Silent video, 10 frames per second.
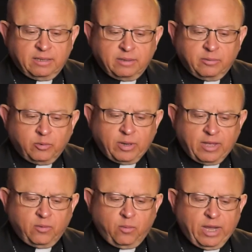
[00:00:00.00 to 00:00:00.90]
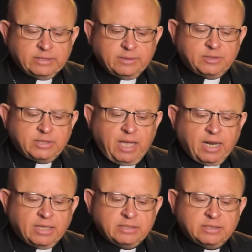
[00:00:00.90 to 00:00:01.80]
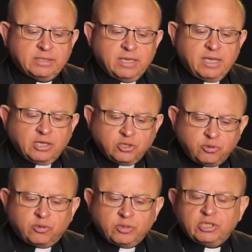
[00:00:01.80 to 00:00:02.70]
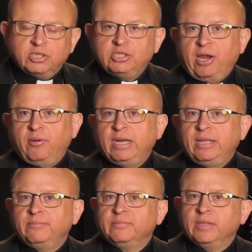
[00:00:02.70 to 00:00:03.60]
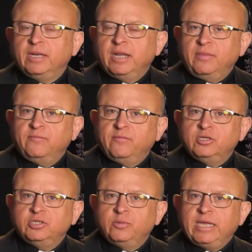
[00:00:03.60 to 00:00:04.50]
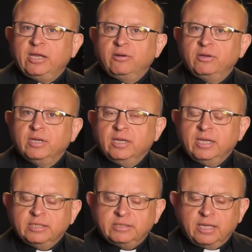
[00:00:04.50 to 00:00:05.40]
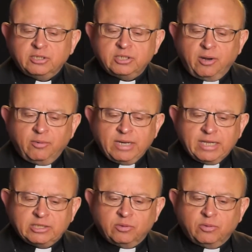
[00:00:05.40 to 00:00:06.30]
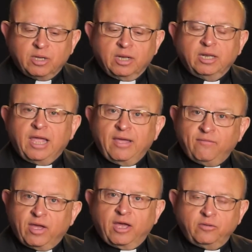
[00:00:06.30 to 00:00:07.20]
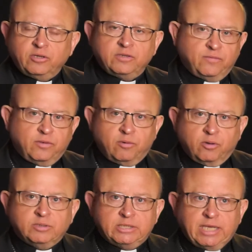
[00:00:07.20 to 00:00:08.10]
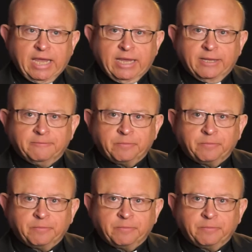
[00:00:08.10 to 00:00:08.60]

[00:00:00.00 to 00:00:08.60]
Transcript: would otherwise upset us. True Christian charity, another virtue here, is that charity is to love others for their own sake.